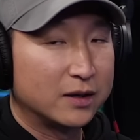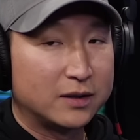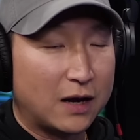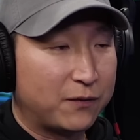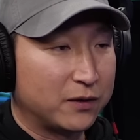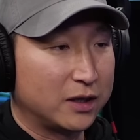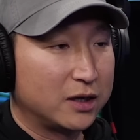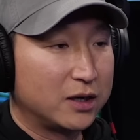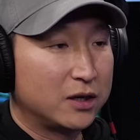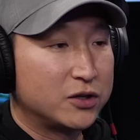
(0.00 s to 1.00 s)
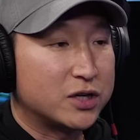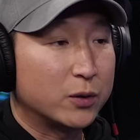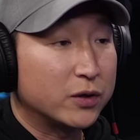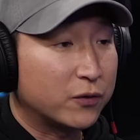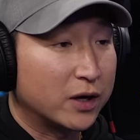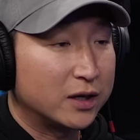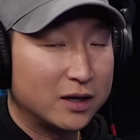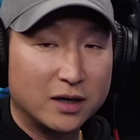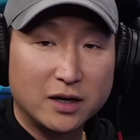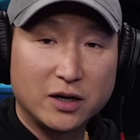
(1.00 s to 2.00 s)
definitely share with your friend,
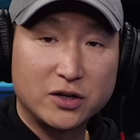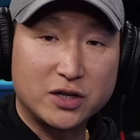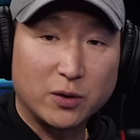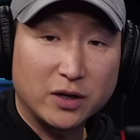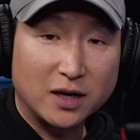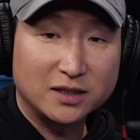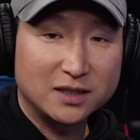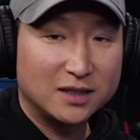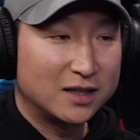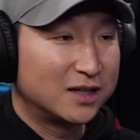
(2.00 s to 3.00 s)
share with your cousin,